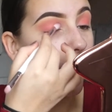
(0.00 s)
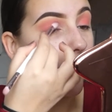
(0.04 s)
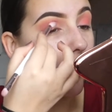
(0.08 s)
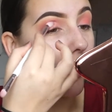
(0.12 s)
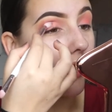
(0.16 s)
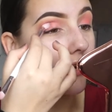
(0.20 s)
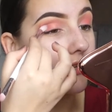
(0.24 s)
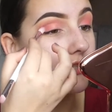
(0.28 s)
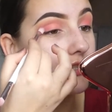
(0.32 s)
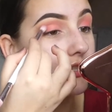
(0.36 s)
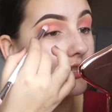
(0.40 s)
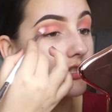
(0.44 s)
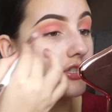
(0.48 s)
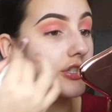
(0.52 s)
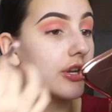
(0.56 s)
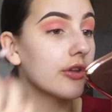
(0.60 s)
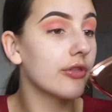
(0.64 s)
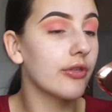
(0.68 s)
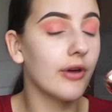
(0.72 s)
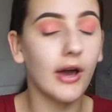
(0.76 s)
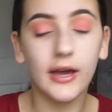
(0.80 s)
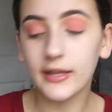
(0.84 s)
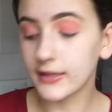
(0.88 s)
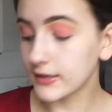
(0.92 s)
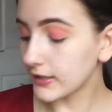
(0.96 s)
I just
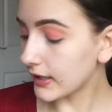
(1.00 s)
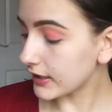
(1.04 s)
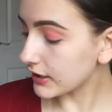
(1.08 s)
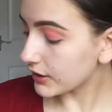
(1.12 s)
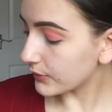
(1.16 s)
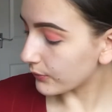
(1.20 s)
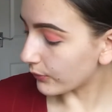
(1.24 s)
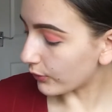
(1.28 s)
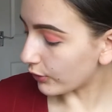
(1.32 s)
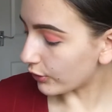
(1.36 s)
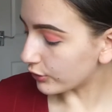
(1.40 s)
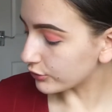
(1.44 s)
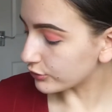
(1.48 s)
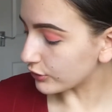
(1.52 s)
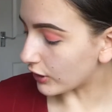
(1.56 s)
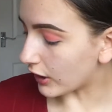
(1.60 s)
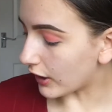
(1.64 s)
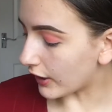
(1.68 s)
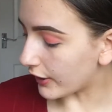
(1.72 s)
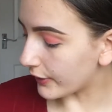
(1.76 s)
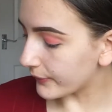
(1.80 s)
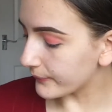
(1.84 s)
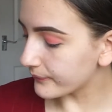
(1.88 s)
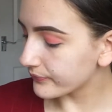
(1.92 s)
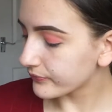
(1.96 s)
thought I'd let you all
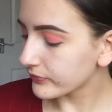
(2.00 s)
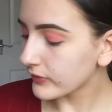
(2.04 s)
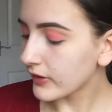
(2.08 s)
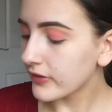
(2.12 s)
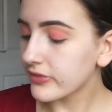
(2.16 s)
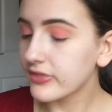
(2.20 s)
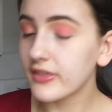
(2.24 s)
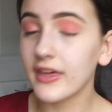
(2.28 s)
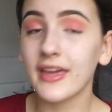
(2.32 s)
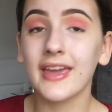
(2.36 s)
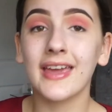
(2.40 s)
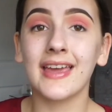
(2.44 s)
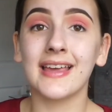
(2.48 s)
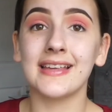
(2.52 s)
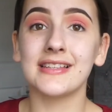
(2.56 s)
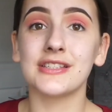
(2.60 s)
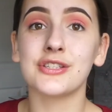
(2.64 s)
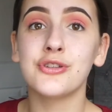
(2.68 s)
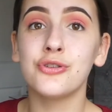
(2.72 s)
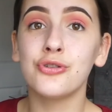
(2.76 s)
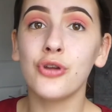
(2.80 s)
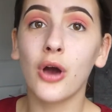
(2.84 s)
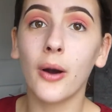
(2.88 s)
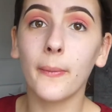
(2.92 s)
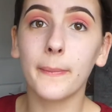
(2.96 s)
know that it's
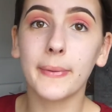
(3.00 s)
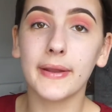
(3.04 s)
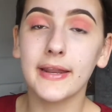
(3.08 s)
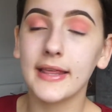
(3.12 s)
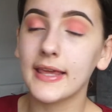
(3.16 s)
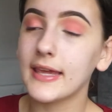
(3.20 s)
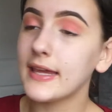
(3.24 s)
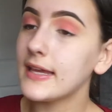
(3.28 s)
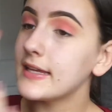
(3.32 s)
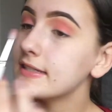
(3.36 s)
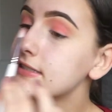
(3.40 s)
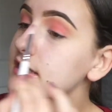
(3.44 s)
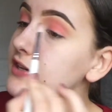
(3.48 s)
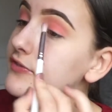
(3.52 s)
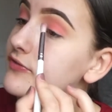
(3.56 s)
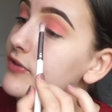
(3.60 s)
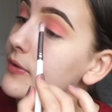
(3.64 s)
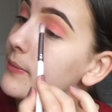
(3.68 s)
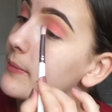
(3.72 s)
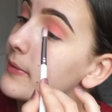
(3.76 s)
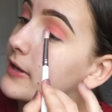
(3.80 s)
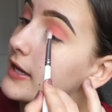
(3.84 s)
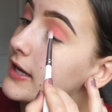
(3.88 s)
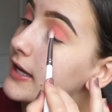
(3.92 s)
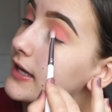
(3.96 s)
not been easy for
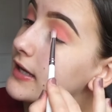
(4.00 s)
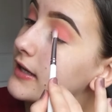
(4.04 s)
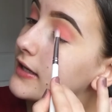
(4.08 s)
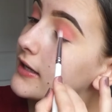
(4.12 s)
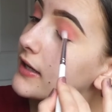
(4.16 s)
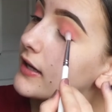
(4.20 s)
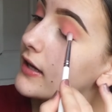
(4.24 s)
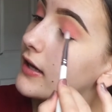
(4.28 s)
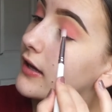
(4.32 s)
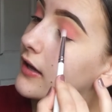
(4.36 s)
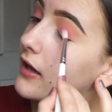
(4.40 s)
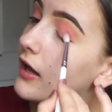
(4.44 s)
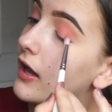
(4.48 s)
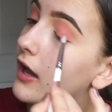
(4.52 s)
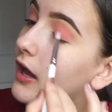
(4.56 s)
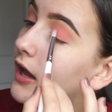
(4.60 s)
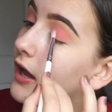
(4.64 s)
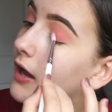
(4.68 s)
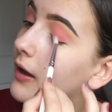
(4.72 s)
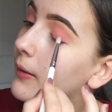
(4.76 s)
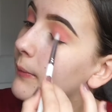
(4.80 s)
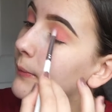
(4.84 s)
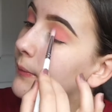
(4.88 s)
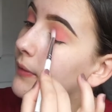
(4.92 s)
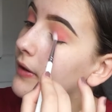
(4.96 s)
me,
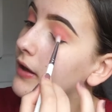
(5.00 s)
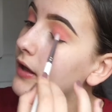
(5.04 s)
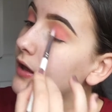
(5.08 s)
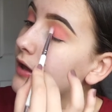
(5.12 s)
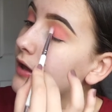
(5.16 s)
and